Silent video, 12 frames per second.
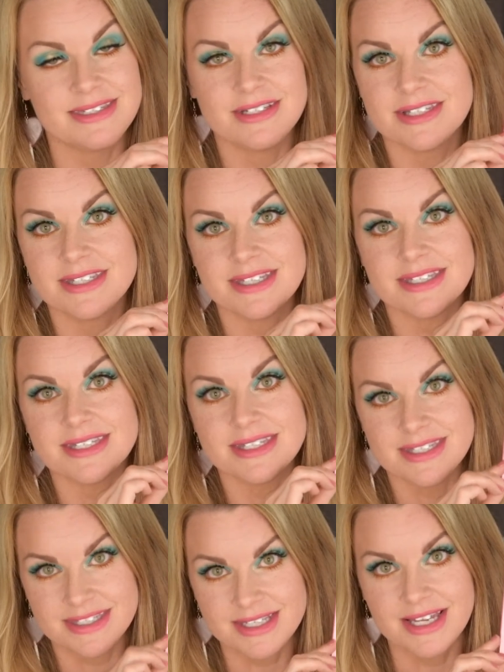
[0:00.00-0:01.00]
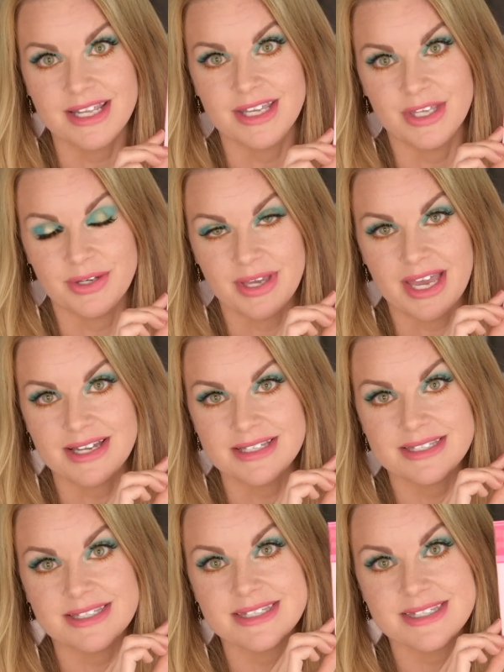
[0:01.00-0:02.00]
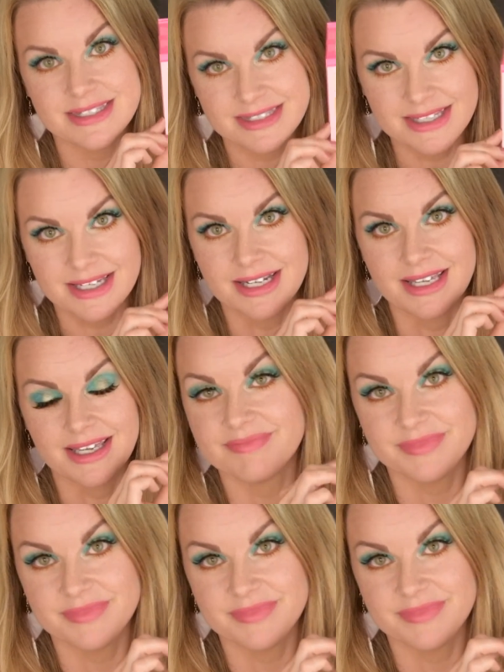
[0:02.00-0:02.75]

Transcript: just stunning, you guys. Stunning.